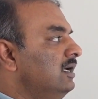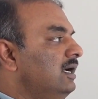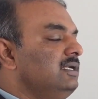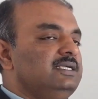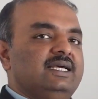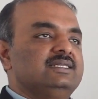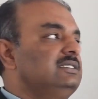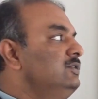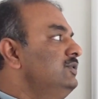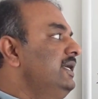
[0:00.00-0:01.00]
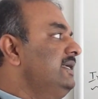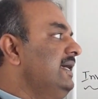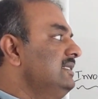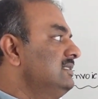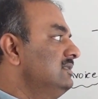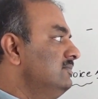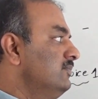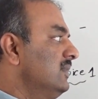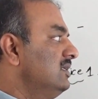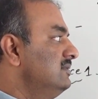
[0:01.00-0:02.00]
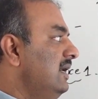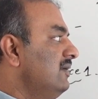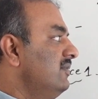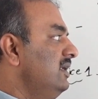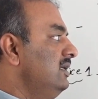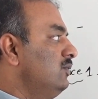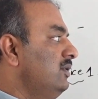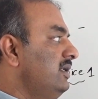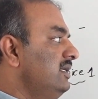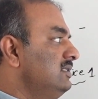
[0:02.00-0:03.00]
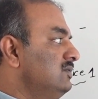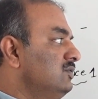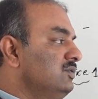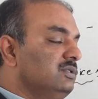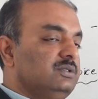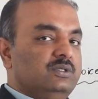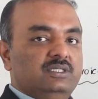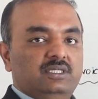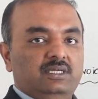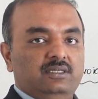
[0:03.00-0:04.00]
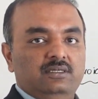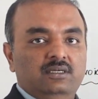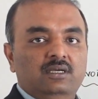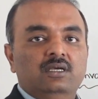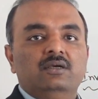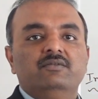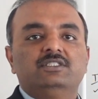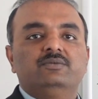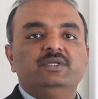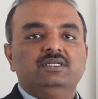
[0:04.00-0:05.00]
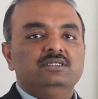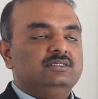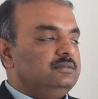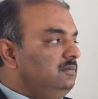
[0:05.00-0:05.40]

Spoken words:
and it has due date as January 20th, 2023, which means